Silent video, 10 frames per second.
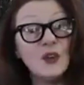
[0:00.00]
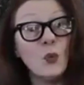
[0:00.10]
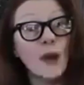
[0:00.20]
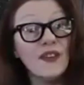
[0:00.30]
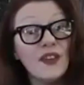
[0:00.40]

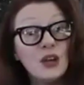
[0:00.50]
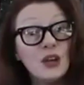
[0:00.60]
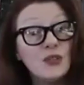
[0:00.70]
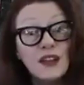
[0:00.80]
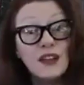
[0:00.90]
in the
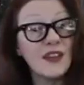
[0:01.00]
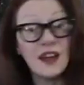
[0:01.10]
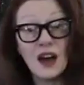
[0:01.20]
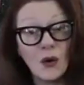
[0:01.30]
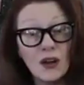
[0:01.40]
way that you
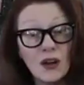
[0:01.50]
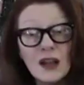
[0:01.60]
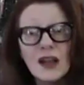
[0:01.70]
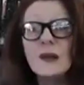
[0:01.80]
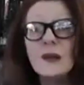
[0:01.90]
think they go.